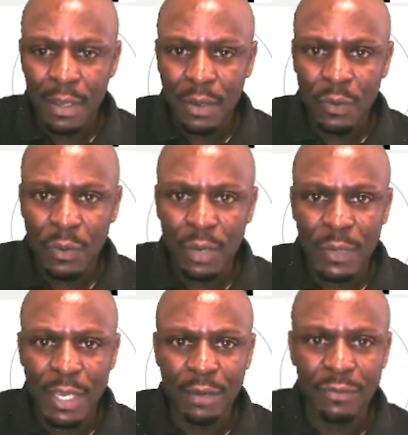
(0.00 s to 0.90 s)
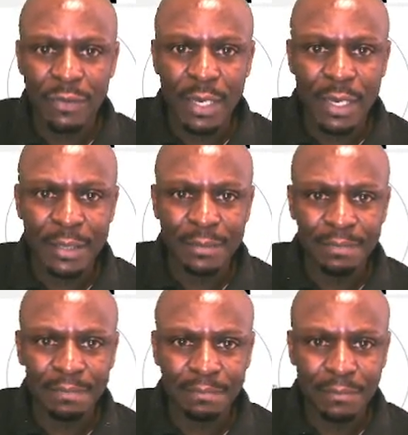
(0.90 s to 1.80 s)
where we have uh,
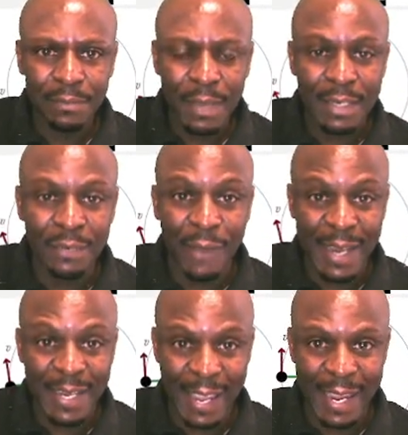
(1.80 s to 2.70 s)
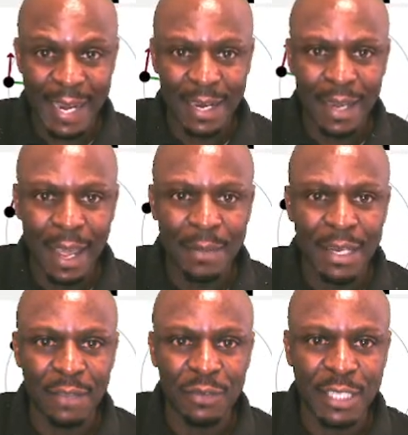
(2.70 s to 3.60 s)
defined the L I mean
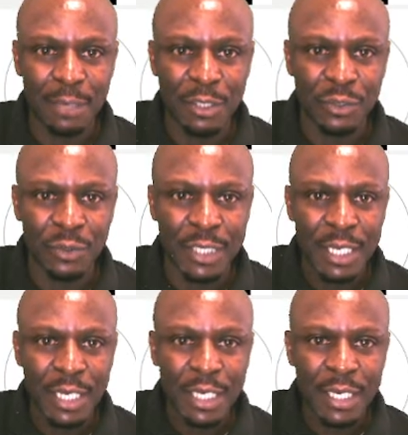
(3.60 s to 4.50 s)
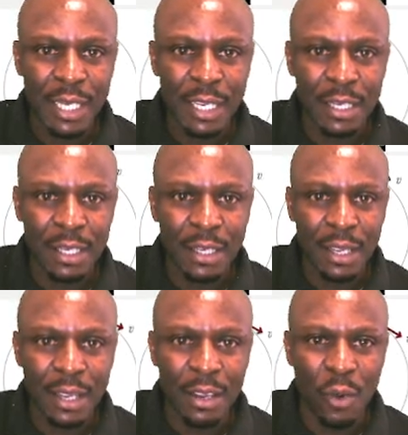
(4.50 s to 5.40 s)
if you substitute the
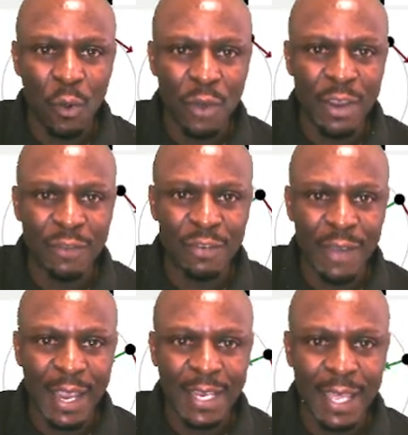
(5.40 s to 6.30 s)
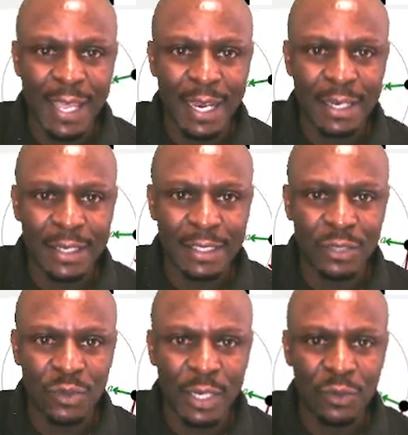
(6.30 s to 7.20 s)
where we have defined the L, this
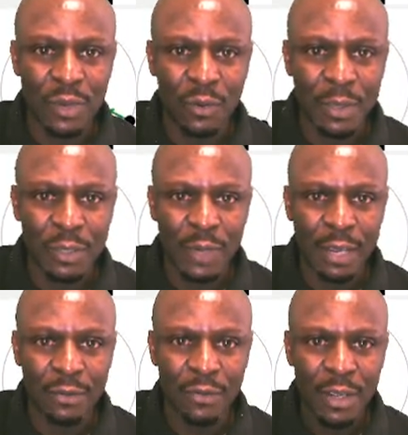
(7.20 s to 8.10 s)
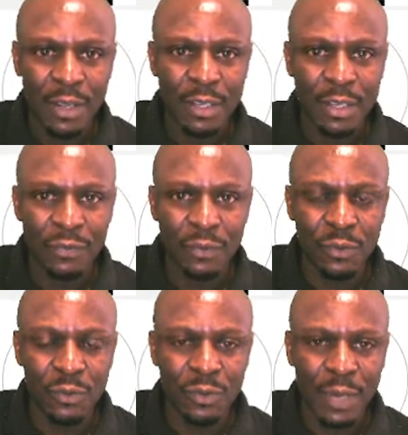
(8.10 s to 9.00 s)
is what you are going to have if you
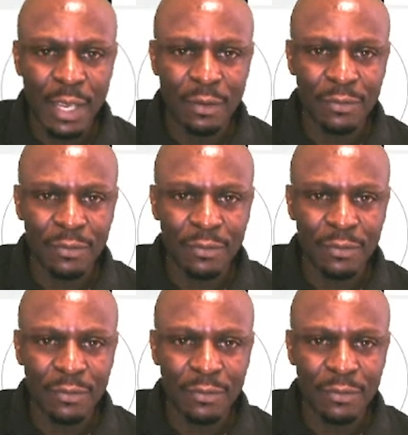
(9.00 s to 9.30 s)
have